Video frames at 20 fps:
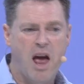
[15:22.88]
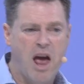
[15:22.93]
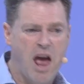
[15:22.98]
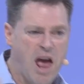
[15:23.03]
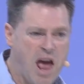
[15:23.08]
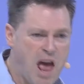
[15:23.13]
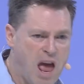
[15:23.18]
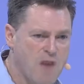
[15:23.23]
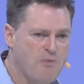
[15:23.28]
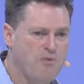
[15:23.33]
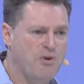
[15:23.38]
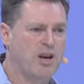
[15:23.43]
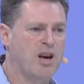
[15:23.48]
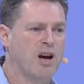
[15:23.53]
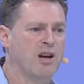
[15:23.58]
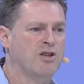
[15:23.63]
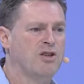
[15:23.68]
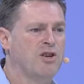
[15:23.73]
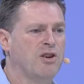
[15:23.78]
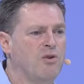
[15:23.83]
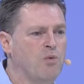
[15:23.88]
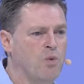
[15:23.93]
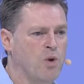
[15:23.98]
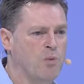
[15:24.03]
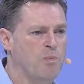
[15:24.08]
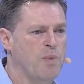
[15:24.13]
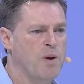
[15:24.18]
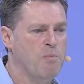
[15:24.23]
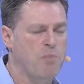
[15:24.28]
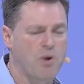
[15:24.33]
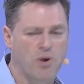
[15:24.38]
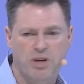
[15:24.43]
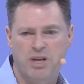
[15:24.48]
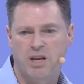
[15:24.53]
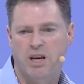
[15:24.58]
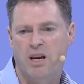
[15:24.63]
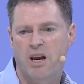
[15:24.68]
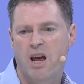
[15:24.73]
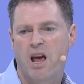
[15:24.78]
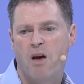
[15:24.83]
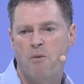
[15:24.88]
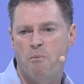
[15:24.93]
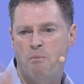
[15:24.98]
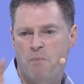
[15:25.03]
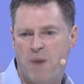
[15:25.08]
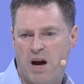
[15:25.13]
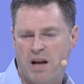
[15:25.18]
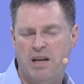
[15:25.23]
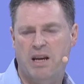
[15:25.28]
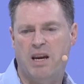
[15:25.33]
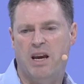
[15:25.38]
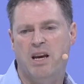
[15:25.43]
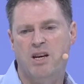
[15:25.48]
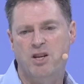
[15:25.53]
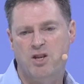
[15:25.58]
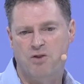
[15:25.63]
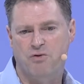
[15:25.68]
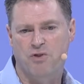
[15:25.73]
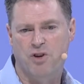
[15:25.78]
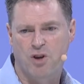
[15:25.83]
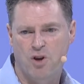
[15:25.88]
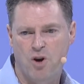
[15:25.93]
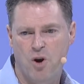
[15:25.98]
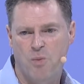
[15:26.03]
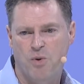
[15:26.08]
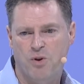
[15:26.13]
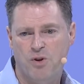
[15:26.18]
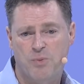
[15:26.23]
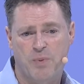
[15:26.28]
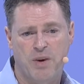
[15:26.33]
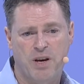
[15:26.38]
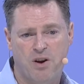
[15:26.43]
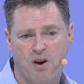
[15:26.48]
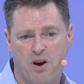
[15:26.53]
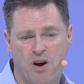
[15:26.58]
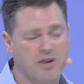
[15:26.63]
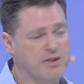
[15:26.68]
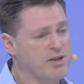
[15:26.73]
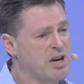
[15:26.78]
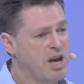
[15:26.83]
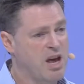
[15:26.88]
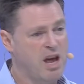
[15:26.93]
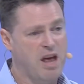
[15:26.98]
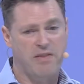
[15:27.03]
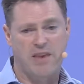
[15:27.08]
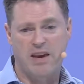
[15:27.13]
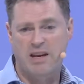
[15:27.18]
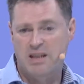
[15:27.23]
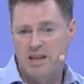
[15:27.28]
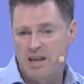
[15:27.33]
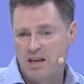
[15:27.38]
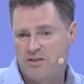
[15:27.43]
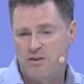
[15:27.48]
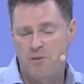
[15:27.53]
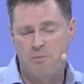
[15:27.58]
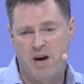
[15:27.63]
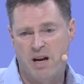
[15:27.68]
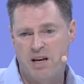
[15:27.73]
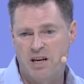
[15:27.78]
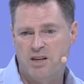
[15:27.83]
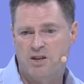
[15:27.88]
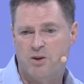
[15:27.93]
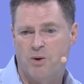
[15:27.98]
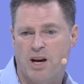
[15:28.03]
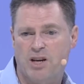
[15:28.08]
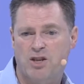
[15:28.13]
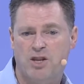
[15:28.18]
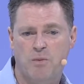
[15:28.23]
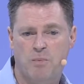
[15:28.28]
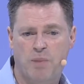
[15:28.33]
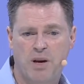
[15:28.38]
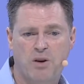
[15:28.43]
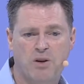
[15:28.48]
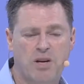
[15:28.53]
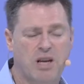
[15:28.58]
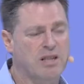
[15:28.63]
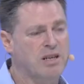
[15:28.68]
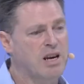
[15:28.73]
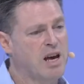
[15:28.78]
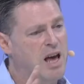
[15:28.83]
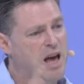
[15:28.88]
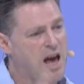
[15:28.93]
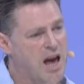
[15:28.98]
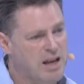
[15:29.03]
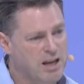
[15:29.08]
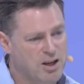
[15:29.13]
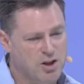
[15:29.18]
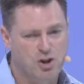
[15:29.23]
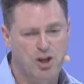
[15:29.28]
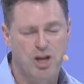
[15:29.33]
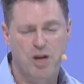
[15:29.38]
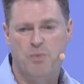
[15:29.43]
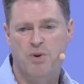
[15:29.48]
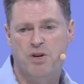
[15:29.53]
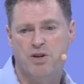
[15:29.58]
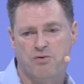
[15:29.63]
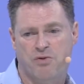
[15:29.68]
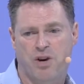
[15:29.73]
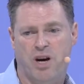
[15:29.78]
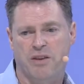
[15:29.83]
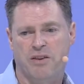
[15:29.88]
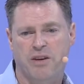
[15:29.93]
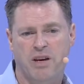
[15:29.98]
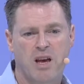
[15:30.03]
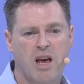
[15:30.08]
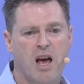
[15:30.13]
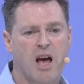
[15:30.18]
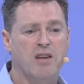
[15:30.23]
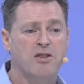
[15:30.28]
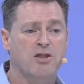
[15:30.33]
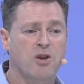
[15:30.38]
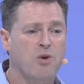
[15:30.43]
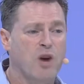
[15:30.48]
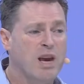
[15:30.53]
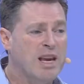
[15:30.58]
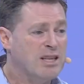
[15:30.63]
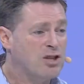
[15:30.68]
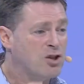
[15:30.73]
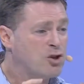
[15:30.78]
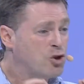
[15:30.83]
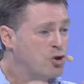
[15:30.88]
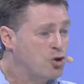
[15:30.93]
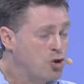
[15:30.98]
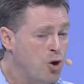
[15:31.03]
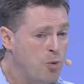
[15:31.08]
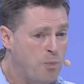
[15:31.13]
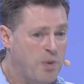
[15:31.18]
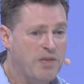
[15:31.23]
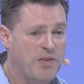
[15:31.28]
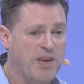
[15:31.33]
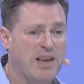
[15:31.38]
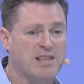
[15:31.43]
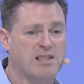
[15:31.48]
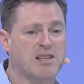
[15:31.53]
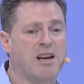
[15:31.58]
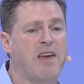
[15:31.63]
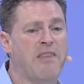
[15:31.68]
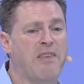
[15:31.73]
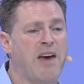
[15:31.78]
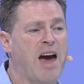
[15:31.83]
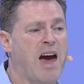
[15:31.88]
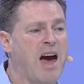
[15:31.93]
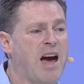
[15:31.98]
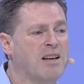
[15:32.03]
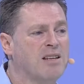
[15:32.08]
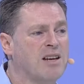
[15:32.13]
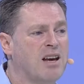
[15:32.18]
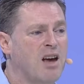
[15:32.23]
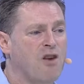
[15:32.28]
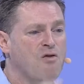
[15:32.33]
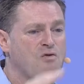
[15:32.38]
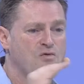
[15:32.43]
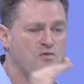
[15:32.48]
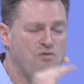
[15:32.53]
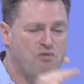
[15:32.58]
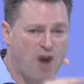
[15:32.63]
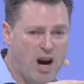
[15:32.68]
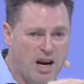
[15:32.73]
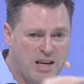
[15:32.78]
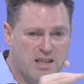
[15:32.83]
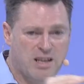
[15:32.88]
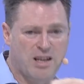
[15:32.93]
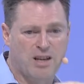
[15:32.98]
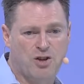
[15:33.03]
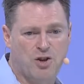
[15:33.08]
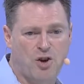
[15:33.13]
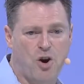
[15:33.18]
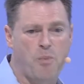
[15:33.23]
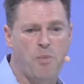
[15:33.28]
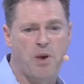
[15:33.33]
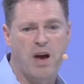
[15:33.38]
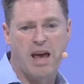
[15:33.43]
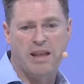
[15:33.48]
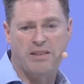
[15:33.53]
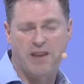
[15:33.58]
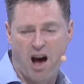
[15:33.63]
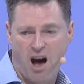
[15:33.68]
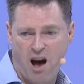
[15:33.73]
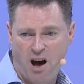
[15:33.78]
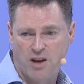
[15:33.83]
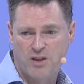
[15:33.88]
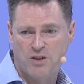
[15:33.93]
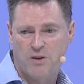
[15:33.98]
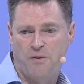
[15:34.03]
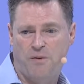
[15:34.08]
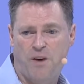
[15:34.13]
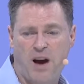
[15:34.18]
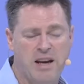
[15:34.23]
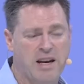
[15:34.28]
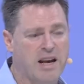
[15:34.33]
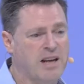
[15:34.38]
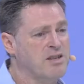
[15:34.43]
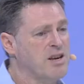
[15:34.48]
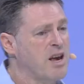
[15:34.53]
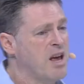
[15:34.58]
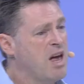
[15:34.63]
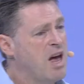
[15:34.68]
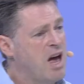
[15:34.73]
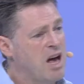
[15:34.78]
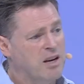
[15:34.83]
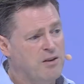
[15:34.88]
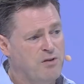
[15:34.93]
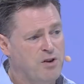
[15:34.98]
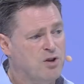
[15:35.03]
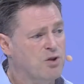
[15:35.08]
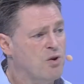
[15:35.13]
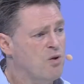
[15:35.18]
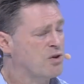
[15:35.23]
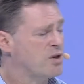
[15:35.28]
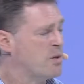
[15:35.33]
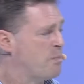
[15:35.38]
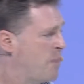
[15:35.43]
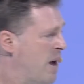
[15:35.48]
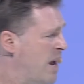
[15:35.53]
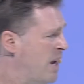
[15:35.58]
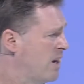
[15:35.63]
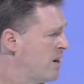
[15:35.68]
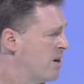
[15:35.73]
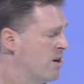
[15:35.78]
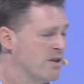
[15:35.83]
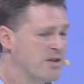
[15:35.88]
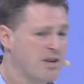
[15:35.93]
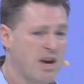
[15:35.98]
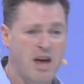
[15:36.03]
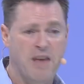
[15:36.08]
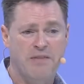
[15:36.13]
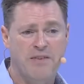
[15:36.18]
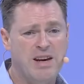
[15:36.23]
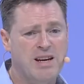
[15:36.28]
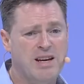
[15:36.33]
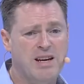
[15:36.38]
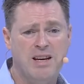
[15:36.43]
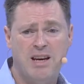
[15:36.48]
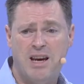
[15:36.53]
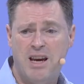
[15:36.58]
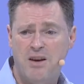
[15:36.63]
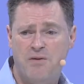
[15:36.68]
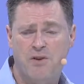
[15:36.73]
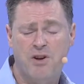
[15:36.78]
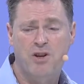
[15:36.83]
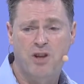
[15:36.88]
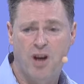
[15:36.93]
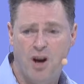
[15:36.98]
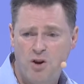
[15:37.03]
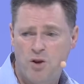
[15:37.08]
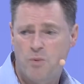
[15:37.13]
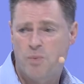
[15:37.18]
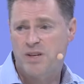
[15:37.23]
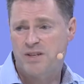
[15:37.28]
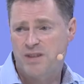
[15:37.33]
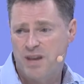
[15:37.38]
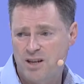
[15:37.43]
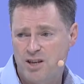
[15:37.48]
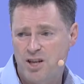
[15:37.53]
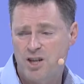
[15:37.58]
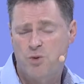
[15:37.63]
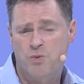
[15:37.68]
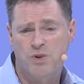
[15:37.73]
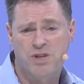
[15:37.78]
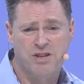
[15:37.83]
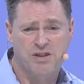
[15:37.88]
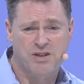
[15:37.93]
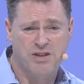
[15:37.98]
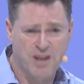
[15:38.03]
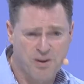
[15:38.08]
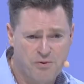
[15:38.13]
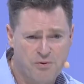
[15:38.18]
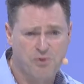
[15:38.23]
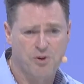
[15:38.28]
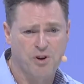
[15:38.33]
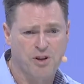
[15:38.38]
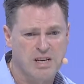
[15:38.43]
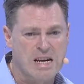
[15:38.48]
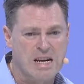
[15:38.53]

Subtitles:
every country would be putting money into renewables because they need the money to actually build it, and it's cheaper to run. And so it's stupid things like that, right at the top in the heart of finance. And if you talk to bankers, they didn't even know the percentage was different.